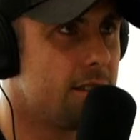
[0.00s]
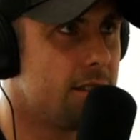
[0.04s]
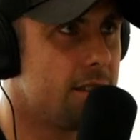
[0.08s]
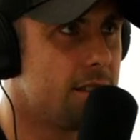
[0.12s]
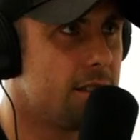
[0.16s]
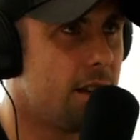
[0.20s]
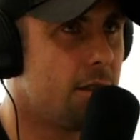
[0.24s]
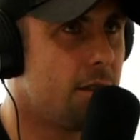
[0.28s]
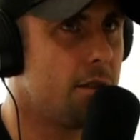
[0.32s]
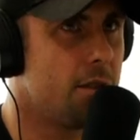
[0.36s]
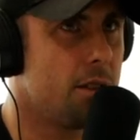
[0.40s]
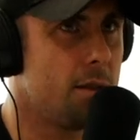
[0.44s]

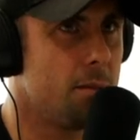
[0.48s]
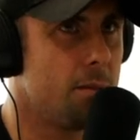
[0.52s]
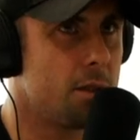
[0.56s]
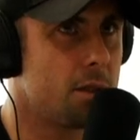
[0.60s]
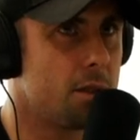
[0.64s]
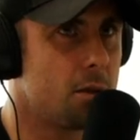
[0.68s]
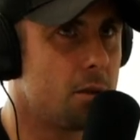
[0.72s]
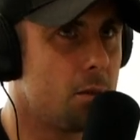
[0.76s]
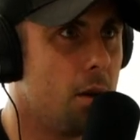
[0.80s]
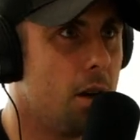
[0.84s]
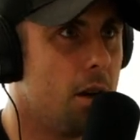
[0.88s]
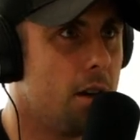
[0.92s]
Definitely in my
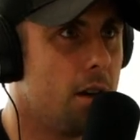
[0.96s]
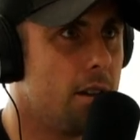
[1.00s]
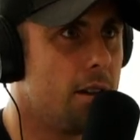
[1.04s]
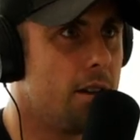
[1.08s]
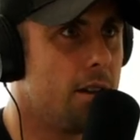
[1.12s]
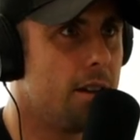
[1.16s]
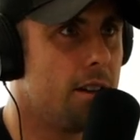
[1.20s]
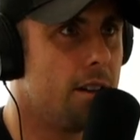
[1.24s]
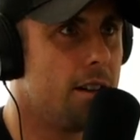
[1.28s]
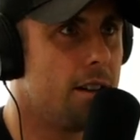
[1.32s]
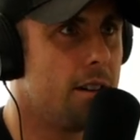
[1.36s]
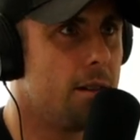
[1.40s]
squat.
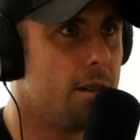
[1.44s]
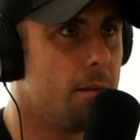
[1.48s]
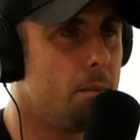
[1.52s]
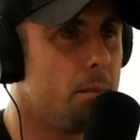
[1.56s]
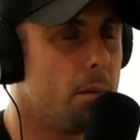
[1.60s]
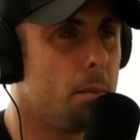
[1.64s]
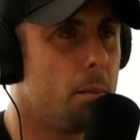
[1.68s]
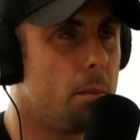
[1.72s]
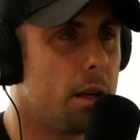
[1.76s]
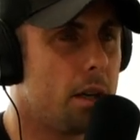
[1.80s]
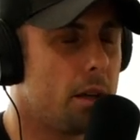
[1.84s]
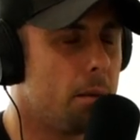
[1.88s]

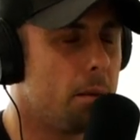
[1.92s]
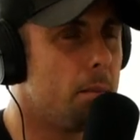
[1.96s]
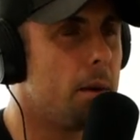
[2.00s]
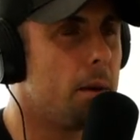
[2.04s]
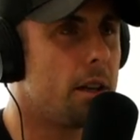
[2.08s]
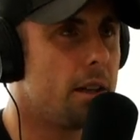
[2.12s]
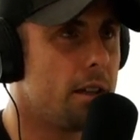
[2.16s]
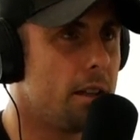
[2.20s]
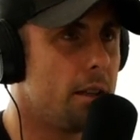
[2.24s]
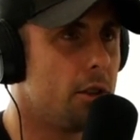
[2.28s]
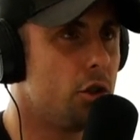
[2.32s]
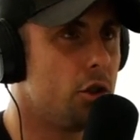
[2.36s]

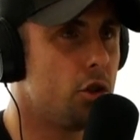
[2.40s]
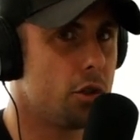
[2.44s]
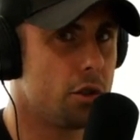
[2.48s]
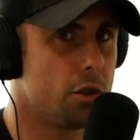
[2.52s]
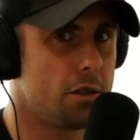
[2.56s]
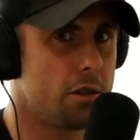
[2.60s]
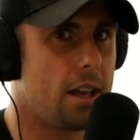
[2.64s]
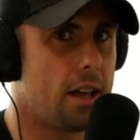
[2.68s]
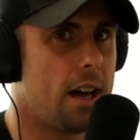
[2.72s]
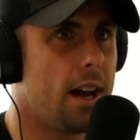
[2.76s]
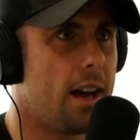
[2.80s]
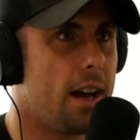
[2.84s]
Because just
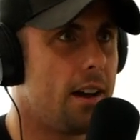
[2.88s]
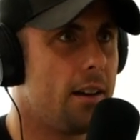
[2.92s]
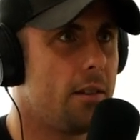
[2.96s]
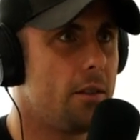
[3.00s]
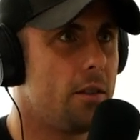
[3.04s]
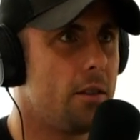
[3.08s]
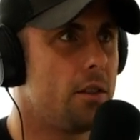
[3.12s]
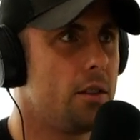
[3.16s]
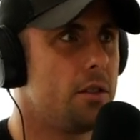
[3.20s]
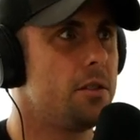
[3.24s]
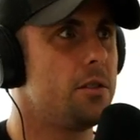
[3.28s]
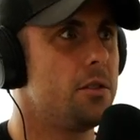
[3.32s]
that
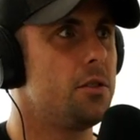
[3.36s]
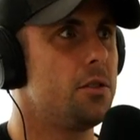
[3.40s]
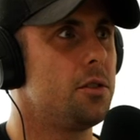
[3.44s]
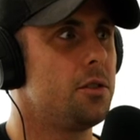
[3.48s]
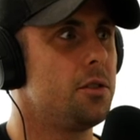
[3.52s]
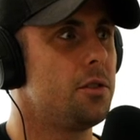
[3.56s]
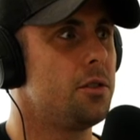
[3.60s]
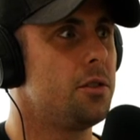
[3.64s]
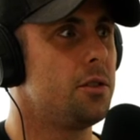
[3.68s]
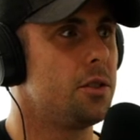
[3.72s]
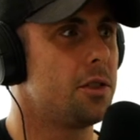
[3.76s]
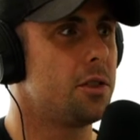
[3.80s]

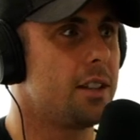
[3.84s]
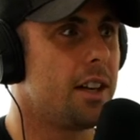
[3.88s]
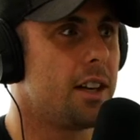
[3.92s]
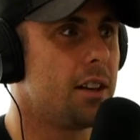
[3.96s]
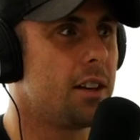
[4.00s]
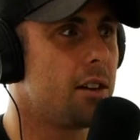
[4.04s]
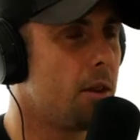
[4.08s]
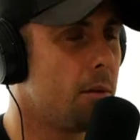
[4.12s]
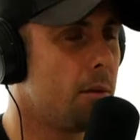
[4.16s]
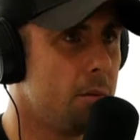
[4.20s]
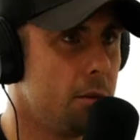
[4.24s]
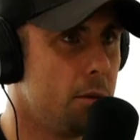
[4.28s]

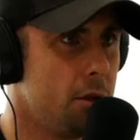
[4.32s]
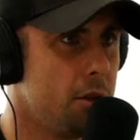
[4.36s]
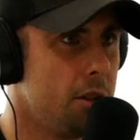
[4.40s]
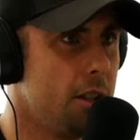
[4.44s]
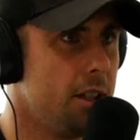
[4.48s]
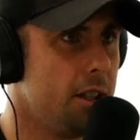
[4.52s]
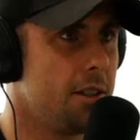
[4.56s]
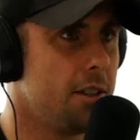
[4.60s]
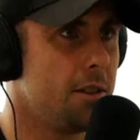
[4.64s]
gotta push it.